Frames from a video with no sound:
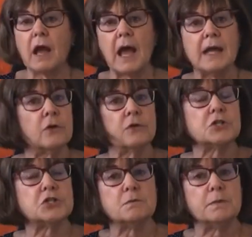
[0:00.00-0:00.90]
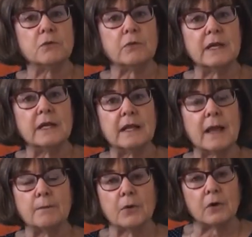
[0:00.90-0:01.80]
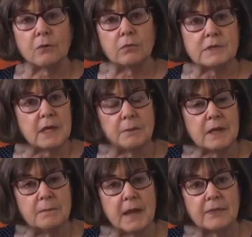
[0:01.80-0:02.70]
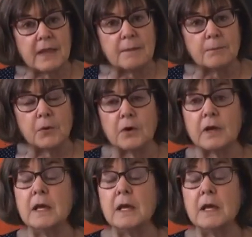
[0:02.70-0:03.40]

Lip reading: I notice you've been reading that book. Tell me about that book."